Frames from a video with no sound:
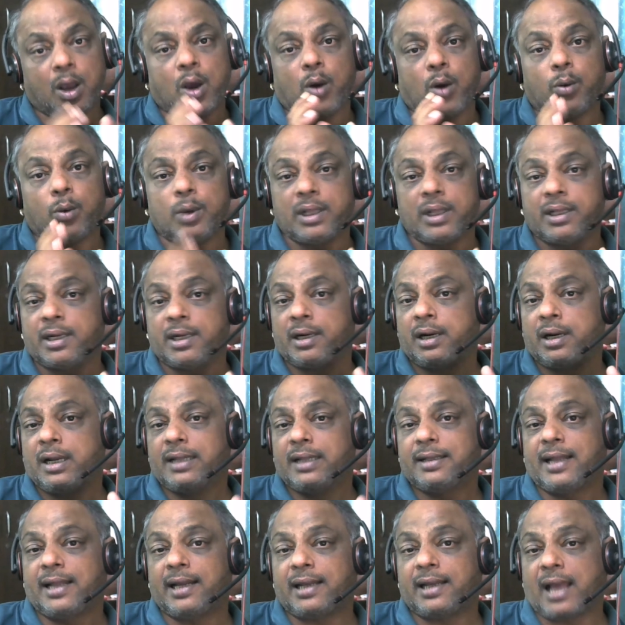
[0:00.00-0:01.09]
Whether
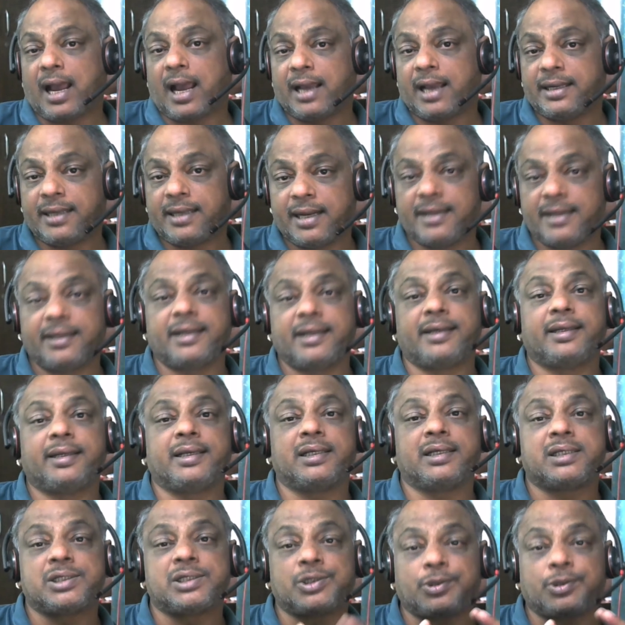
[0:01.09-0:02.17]
that identity
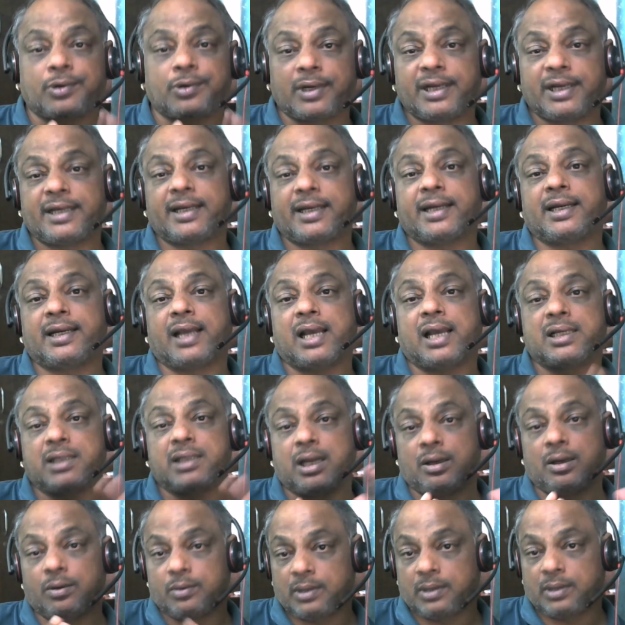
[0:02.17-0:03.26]
is treated as a
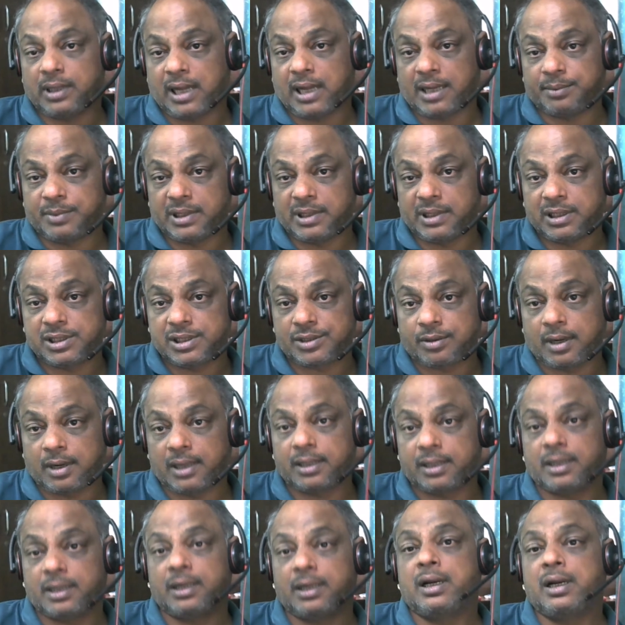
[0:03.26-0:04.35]
local
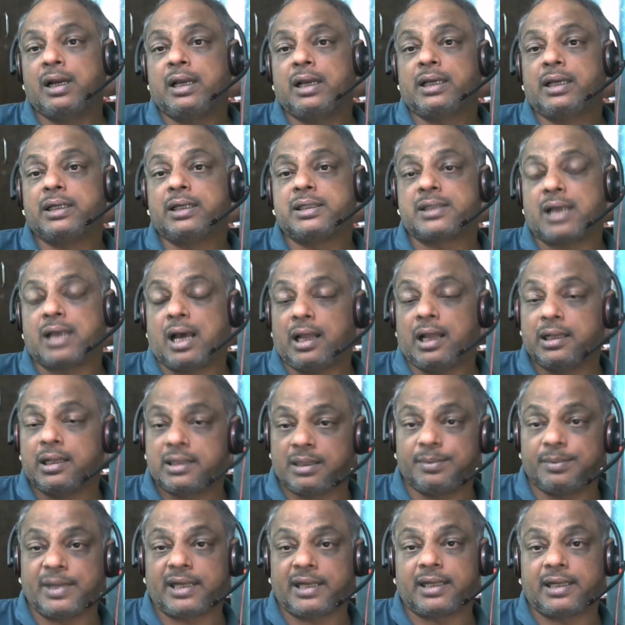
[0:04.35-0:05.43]
administrator is
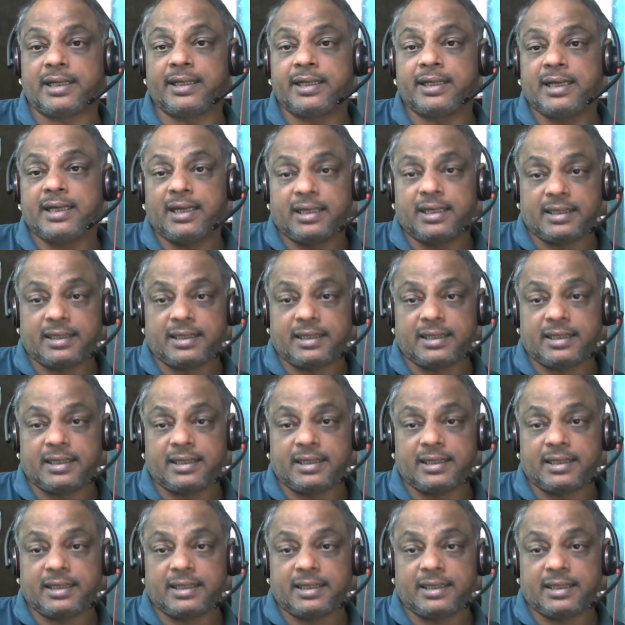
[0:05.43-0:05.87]
ultimately